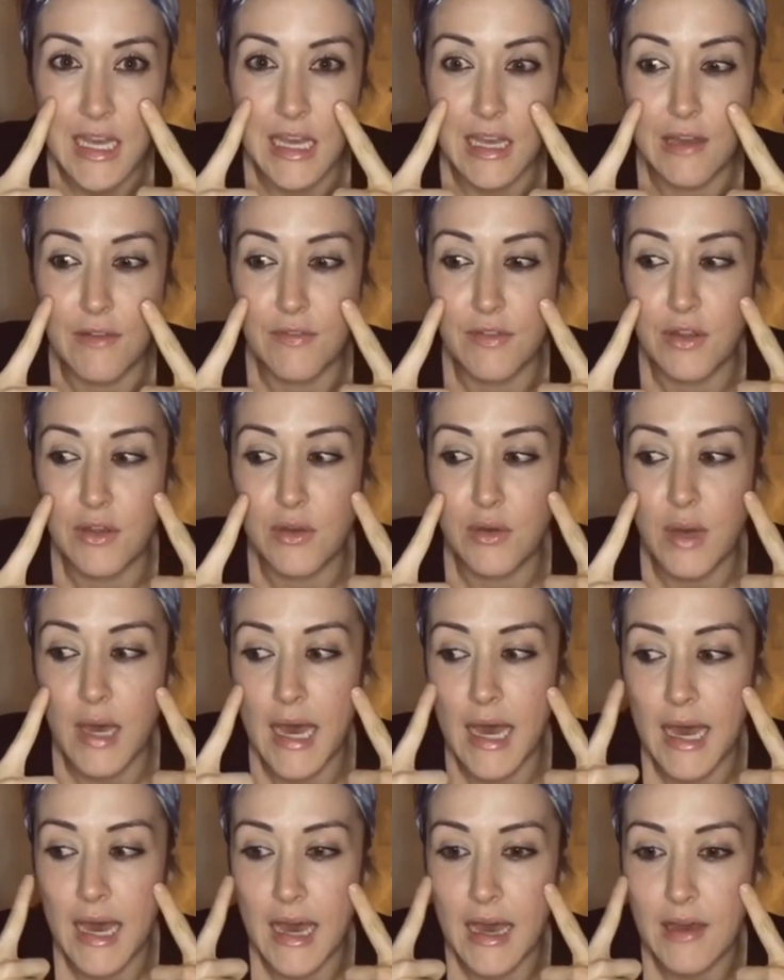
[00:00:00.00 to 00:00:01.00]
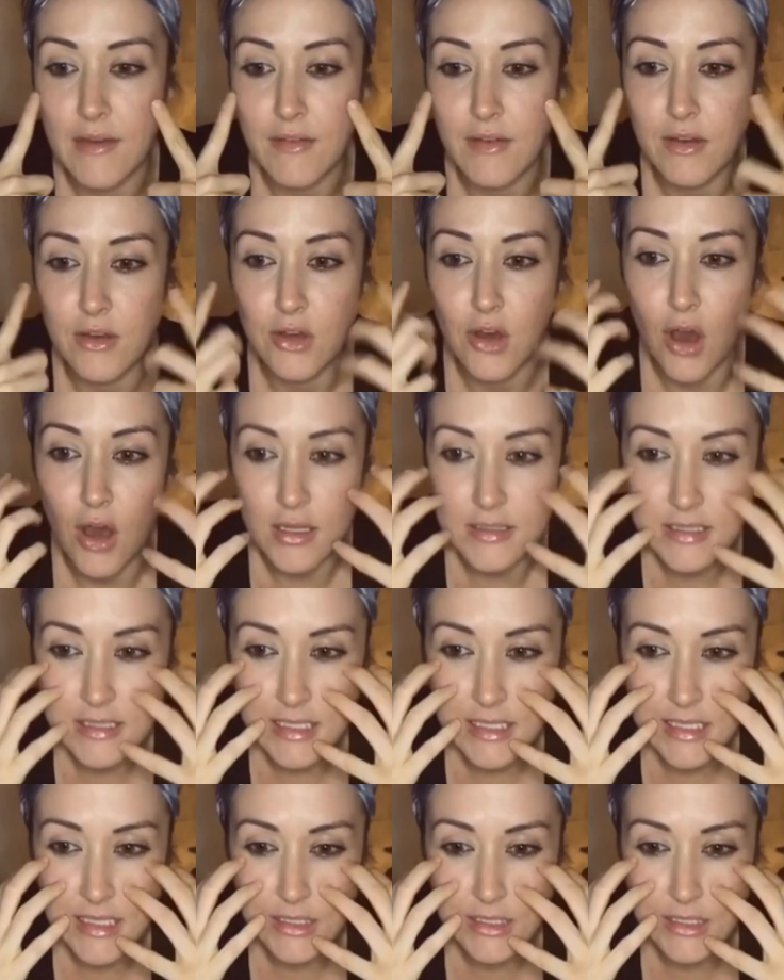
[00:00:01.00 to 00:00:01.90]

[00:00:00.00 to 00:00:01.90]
If you have constant